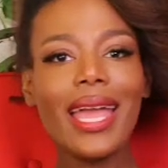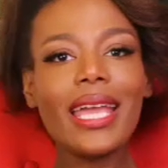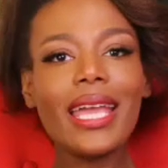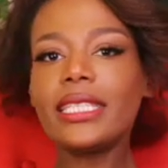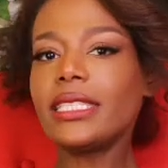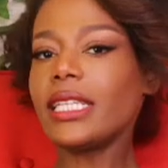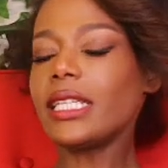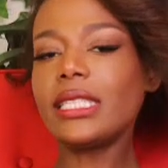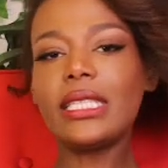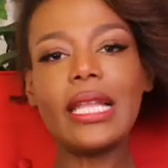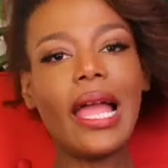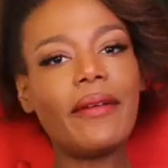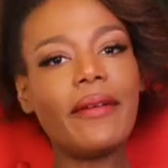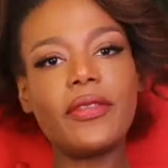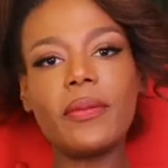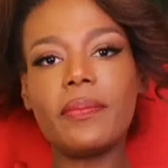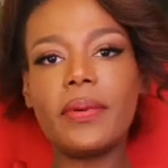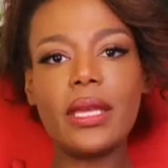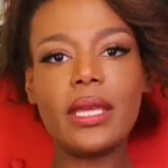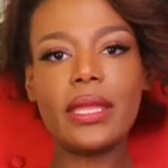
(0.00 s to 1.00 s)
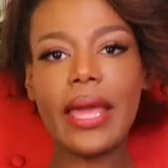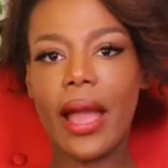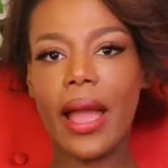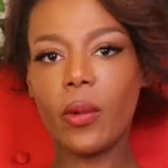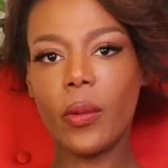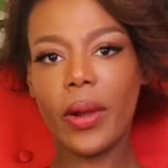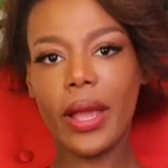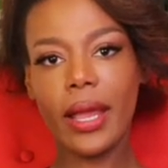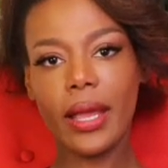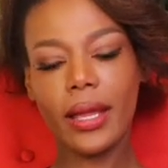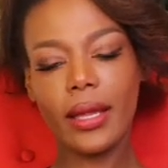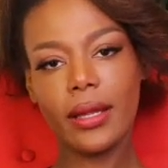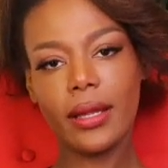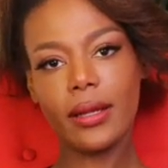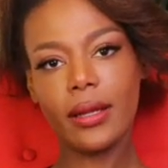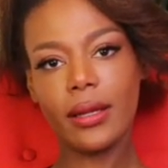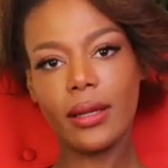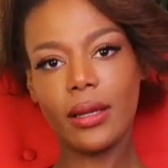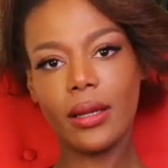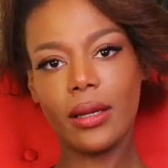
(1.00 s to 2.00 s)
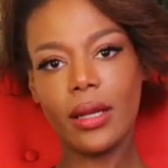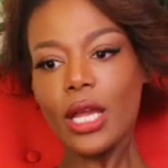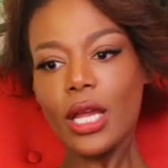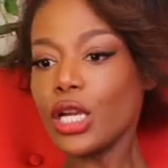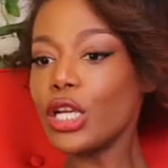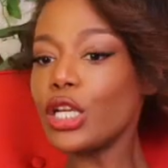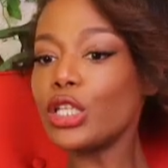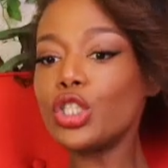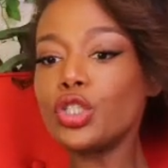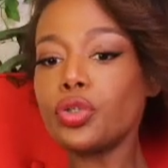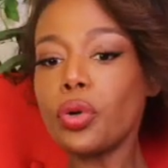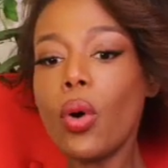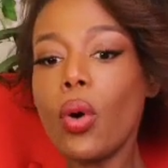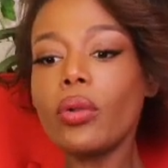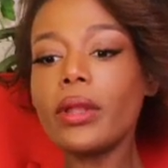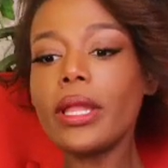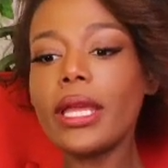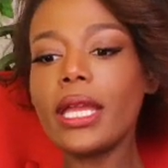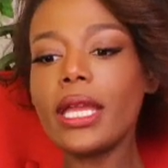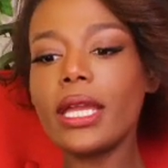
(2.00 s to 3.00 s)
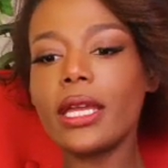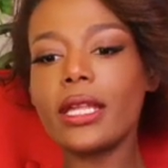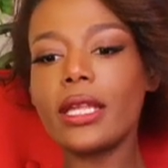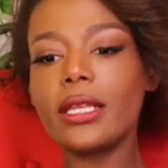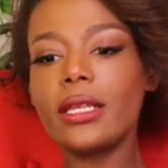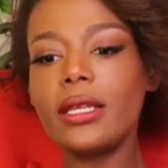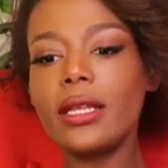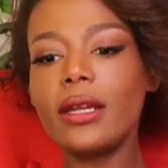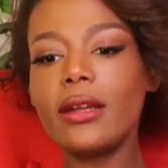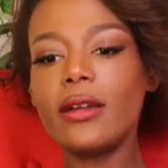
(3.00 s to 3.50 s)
It doesn't have to be that way. Controlling could